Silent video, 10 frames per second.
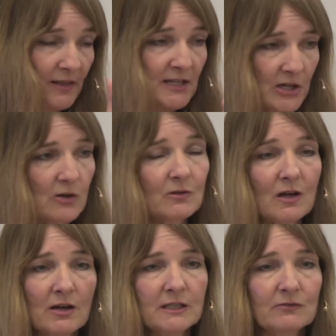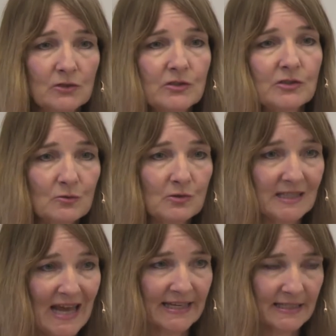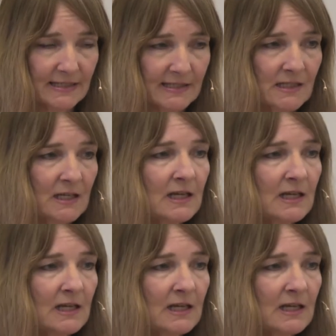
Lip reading: they don't kind of lose all sense.